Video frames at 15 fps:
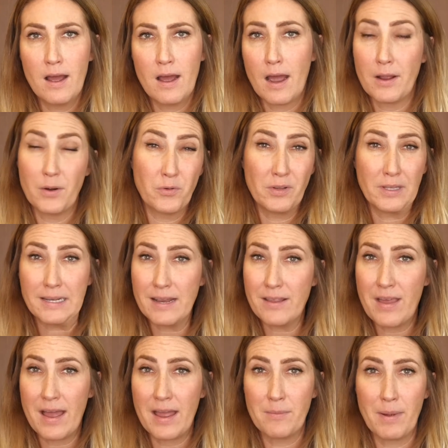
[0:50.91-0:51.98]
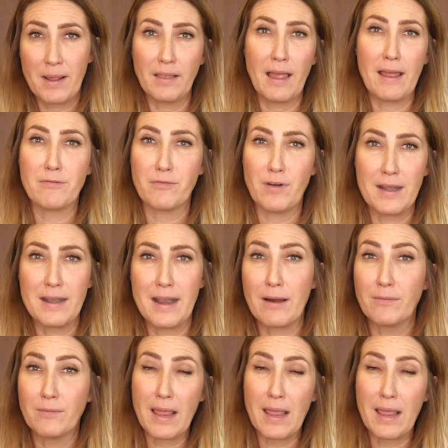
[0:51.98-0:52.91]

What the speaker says: I don't really need that in my life right now.